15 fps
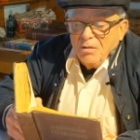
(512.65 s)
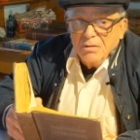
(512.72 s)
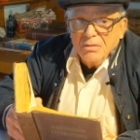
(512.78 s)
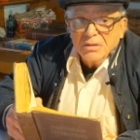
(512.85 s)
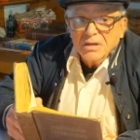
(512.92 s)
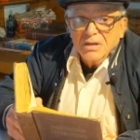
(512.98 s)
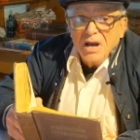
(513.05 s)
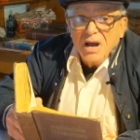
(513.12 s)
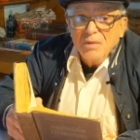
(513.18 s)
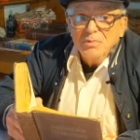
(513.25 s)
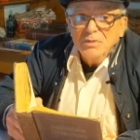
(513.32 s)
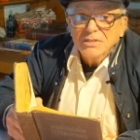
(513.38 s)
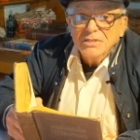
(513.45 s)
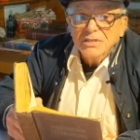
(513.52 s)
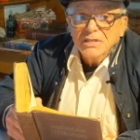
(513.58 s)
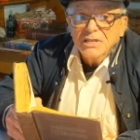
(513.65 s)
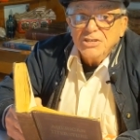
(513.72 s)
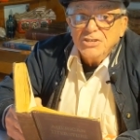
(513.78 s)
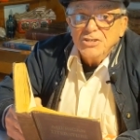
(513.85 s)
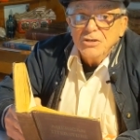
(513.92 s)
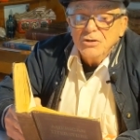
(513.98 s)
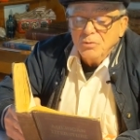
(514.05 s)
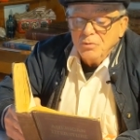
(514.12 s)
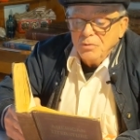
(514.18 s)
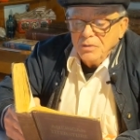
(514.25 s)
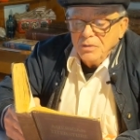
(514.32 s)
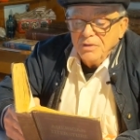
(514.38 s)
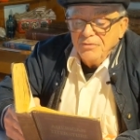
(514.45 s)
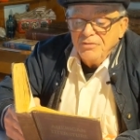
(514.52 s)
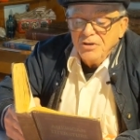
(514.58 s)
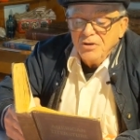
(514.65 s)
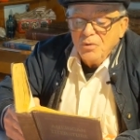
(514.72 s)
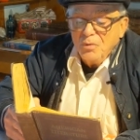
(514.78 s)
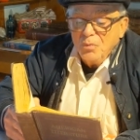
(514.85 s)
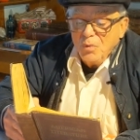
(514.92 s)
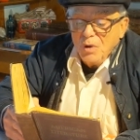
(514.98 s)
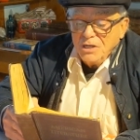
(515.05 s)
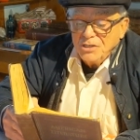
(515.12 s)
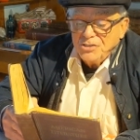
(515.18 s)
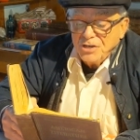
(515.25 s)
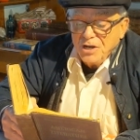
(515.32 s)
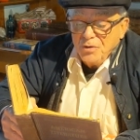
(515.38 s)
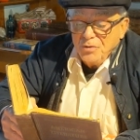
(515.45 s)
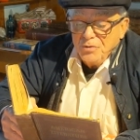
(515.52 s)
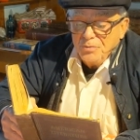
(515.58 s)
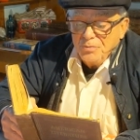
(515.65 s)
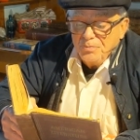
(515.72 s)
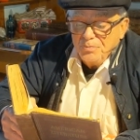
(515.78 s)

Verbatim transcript: or the goblins will get you if you don't watch out.